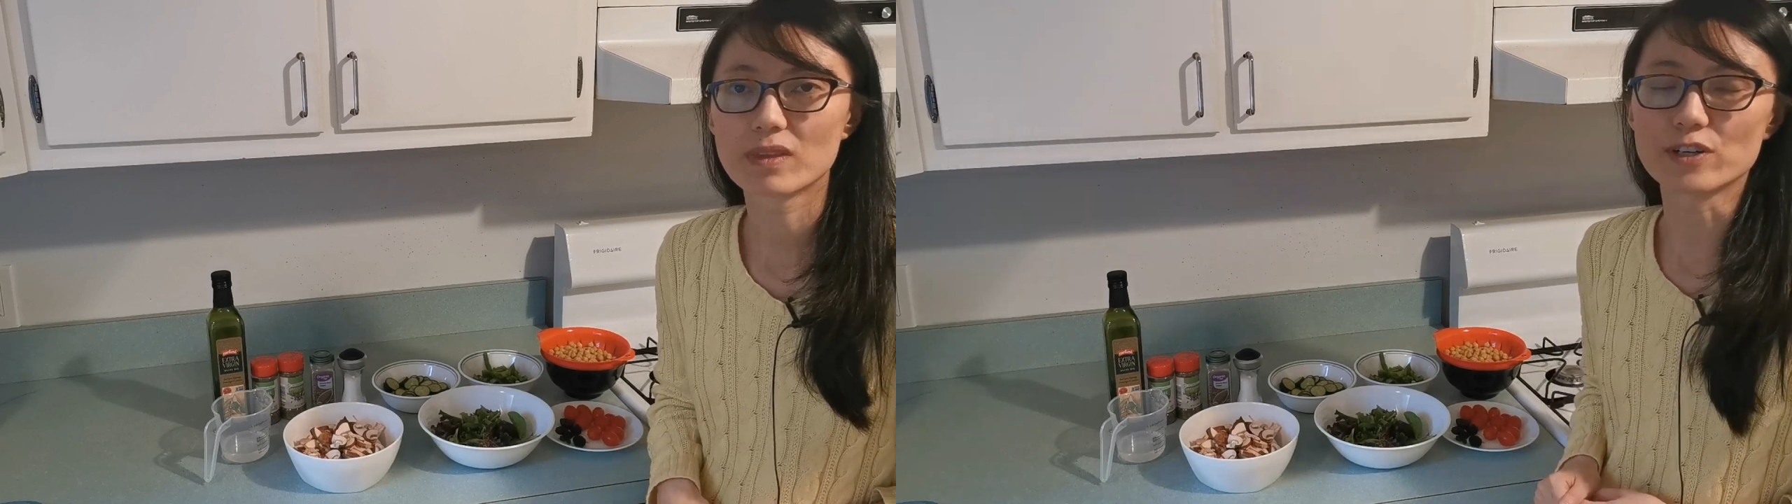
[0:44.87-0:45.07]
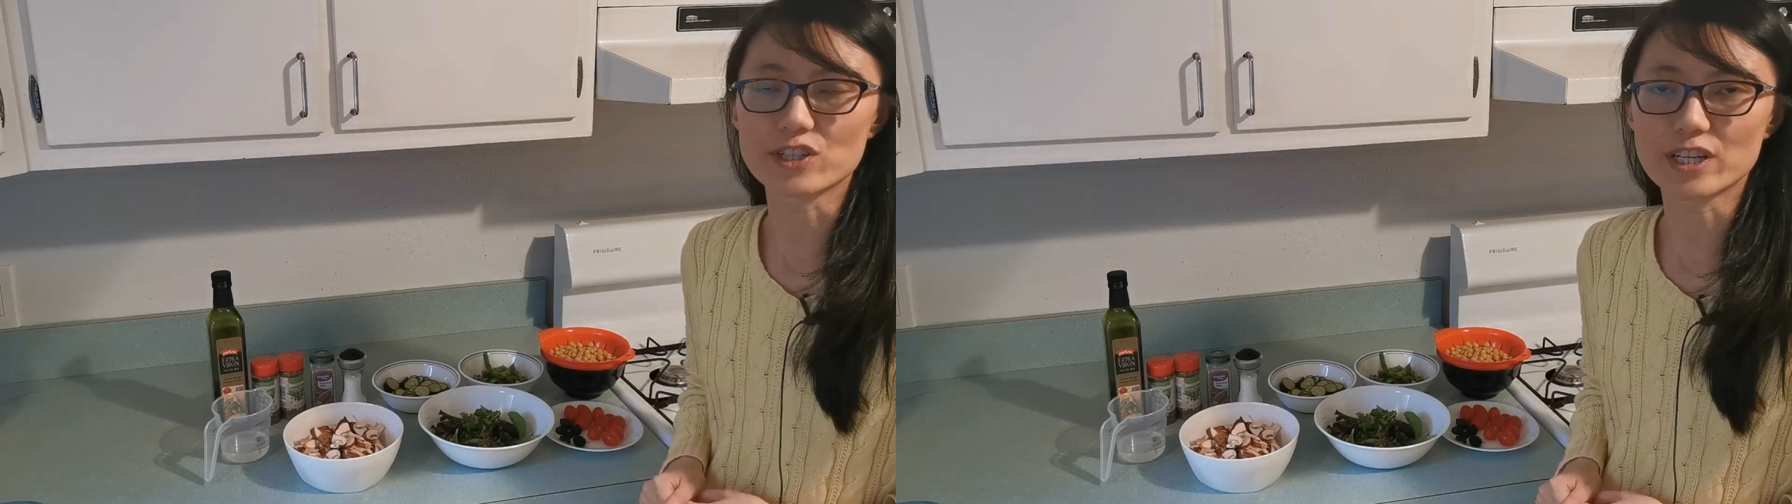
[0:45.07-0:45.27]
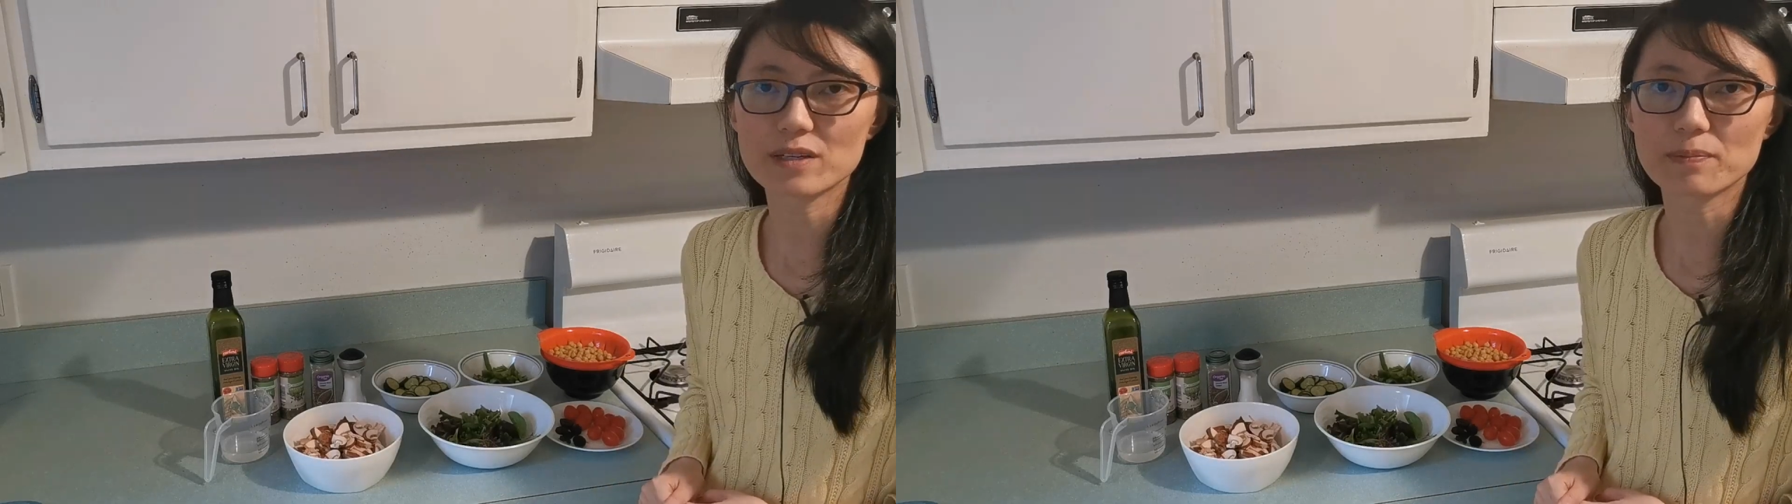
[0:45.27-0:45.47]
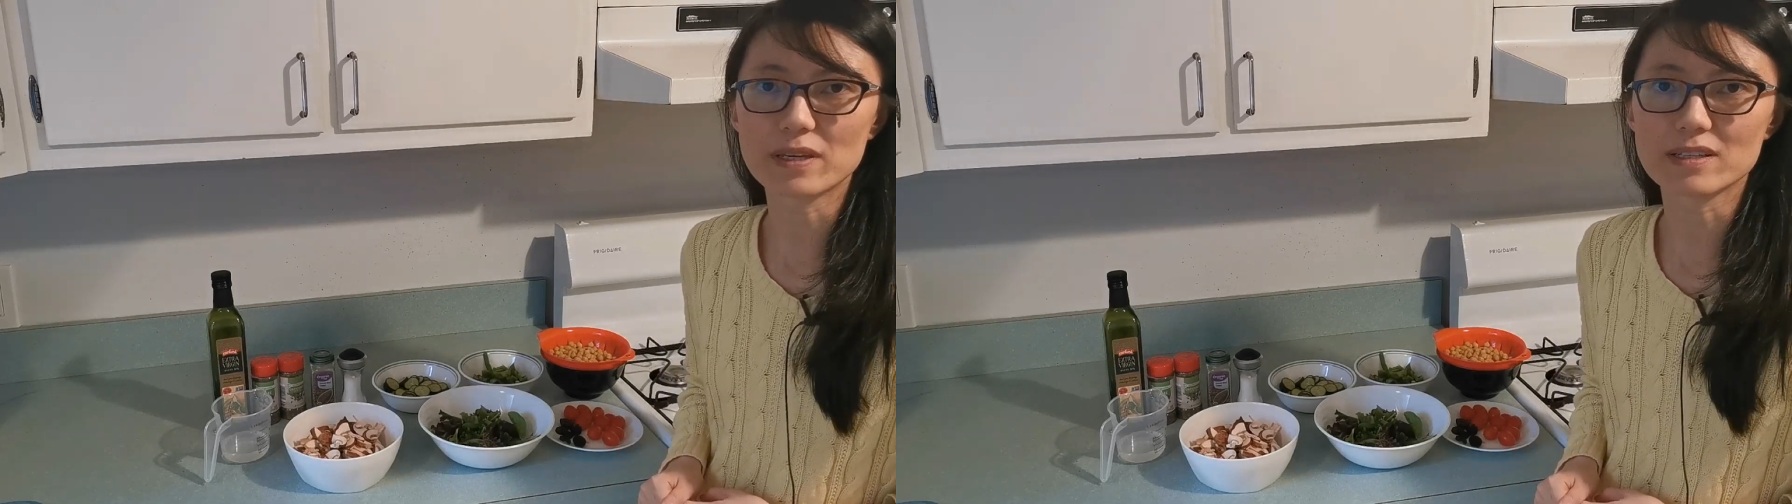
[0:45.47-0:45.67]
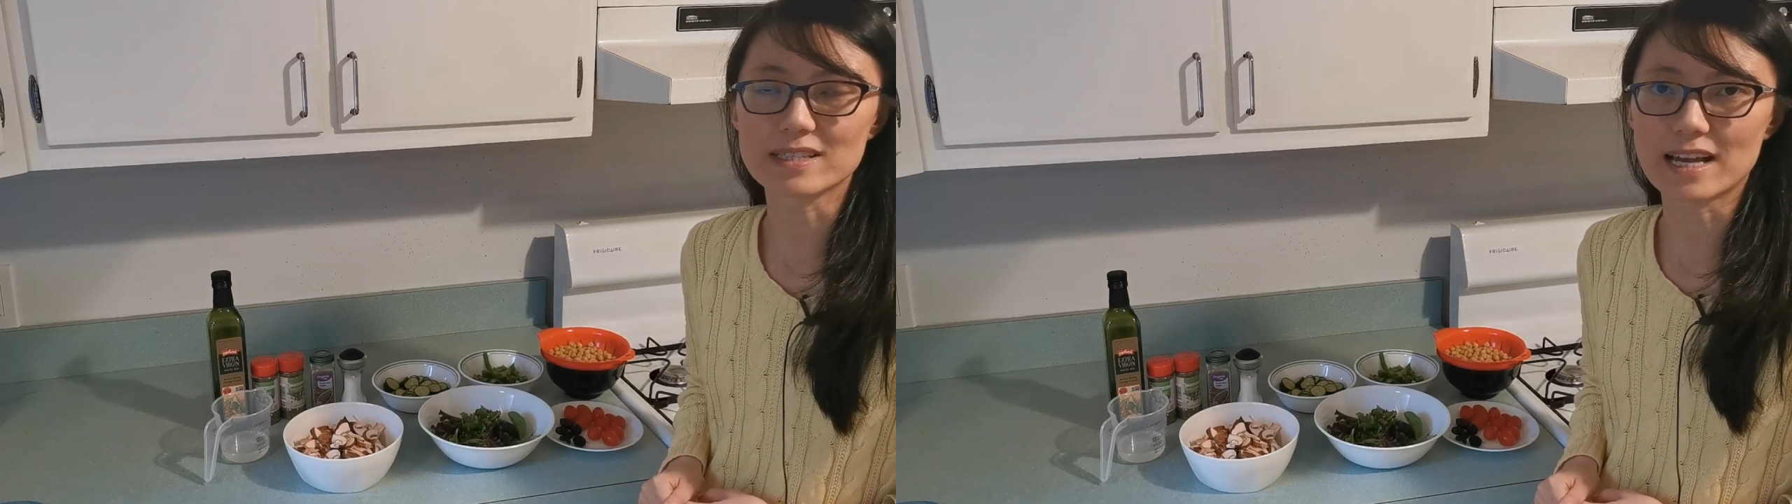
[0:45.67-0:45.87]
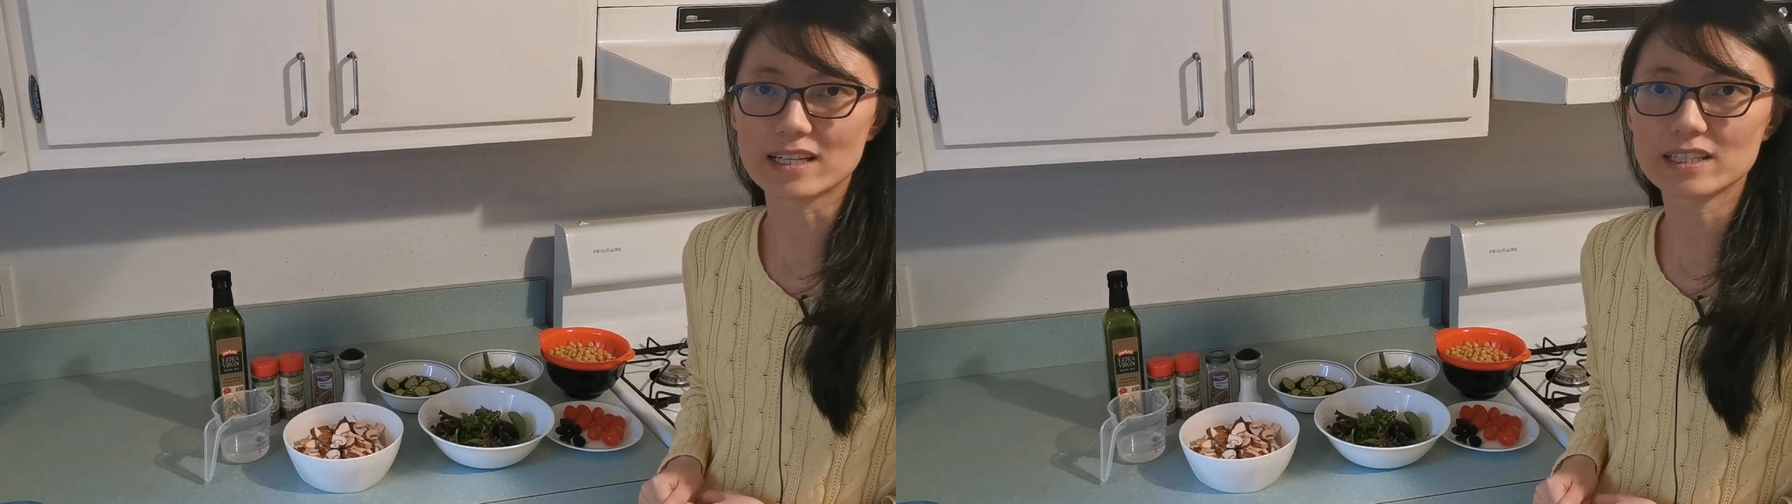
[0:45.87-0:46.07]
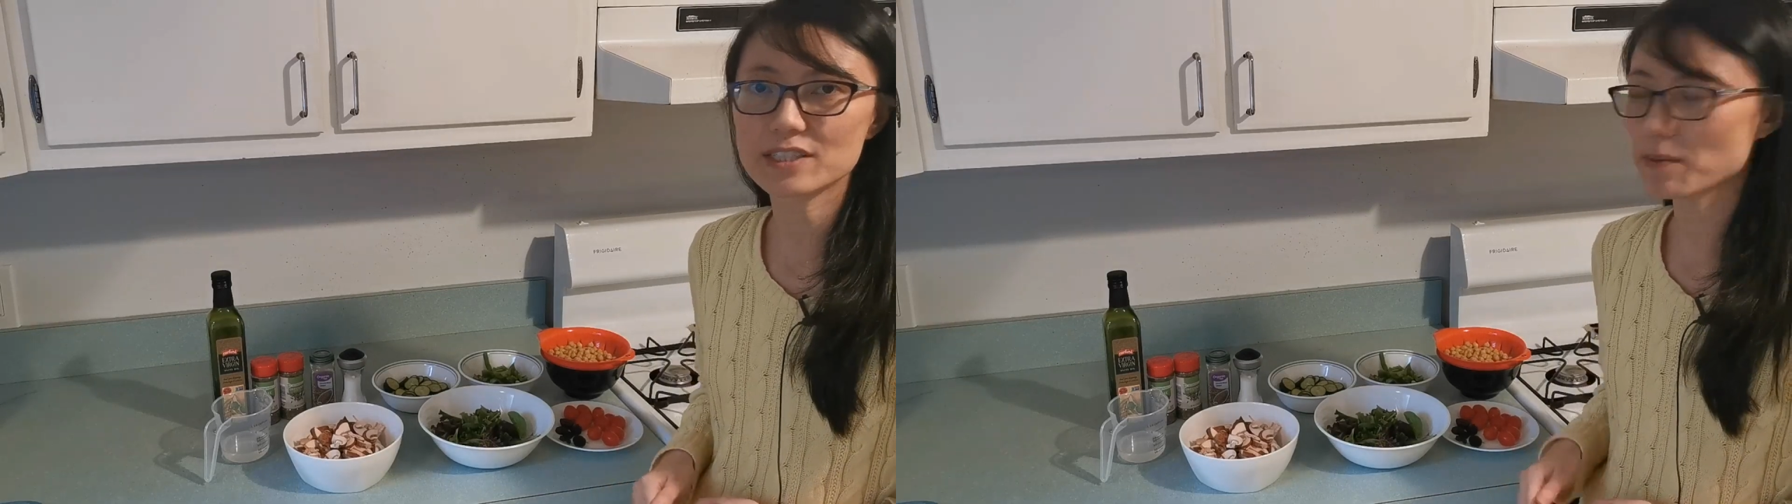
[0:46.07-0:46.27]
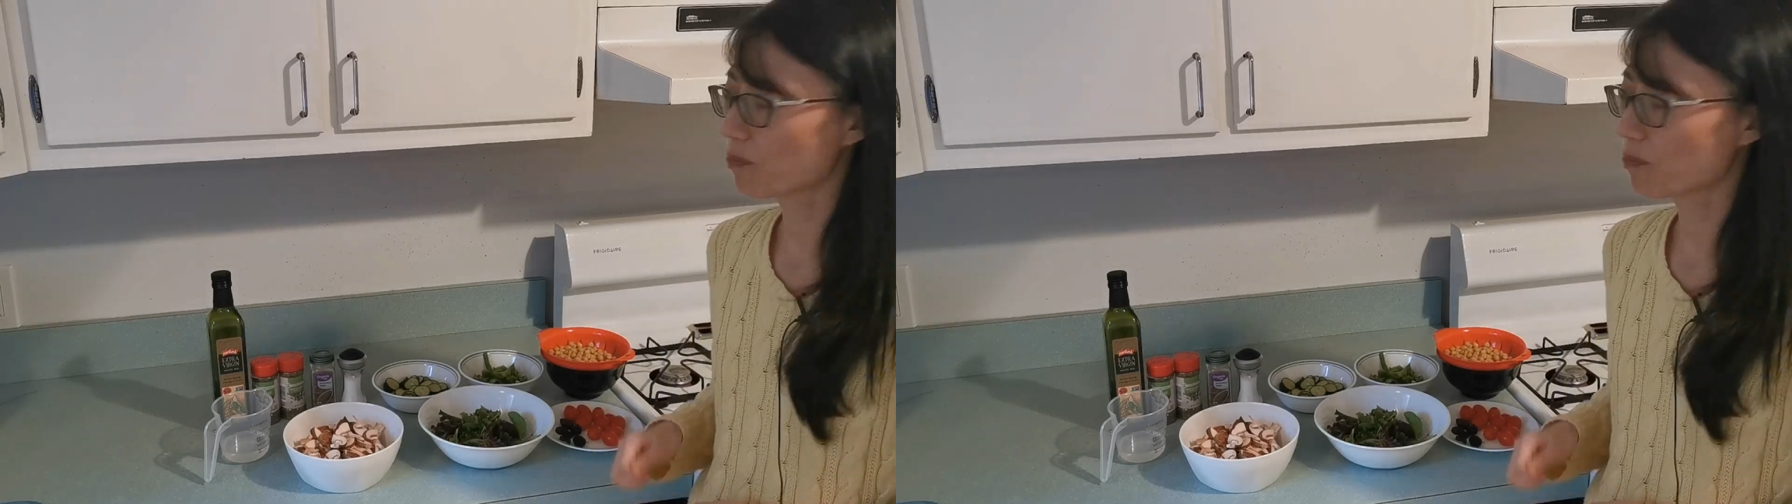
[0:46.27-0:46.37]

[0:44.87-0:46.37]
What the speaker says: For chickpea salad,